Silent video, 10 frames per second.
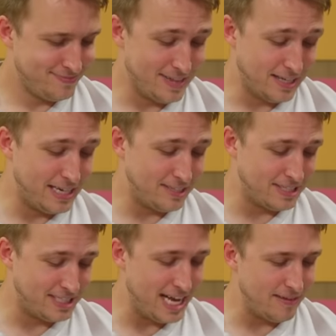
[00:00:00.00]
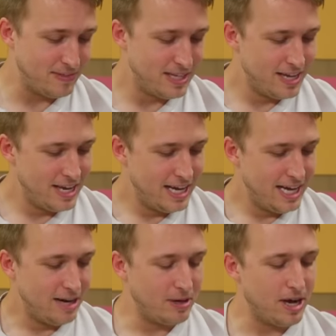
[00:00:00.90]
Nothing else to say. Good cue.
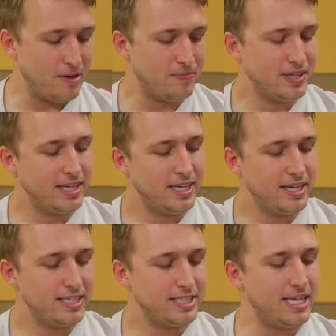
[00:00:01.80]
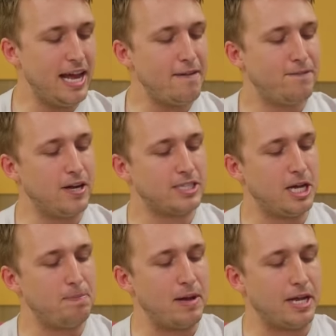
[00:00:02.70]
Here we go. Today I fucked
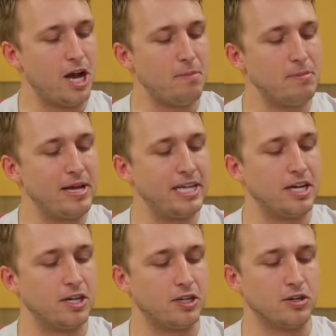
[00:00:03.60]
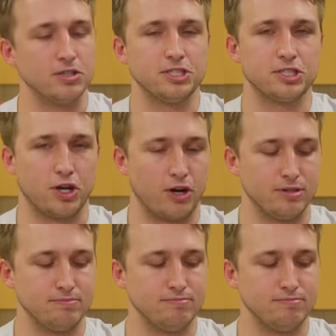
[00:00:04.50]
up by complimenting a girl's skirt.